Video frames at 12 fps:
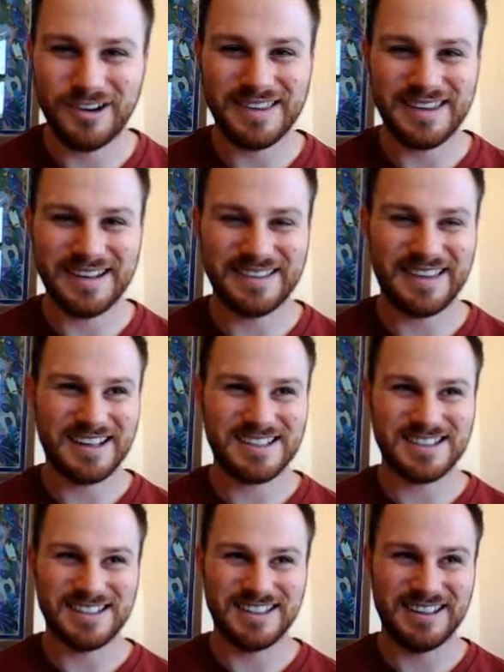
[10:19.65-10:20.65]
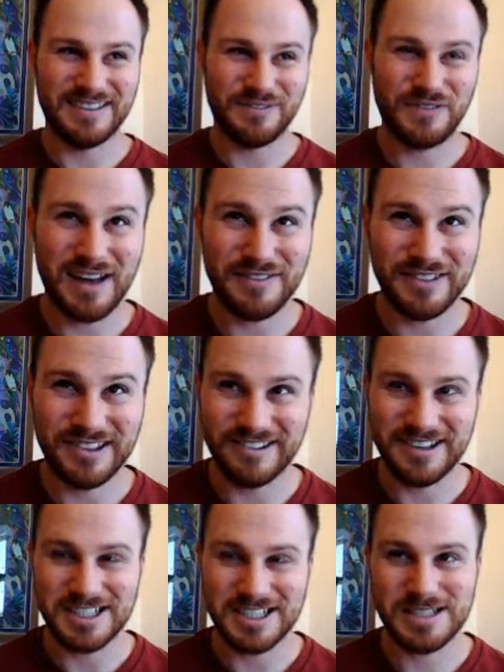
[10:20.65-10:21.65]
I think that's 5
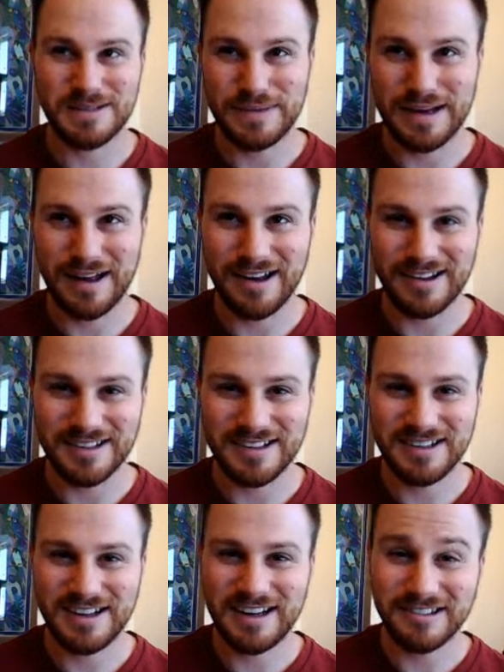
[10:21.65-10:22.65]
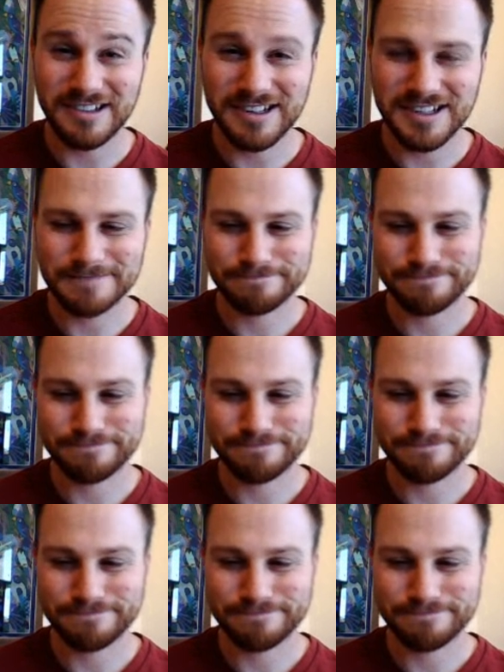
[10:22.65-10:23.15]
degrees behind England.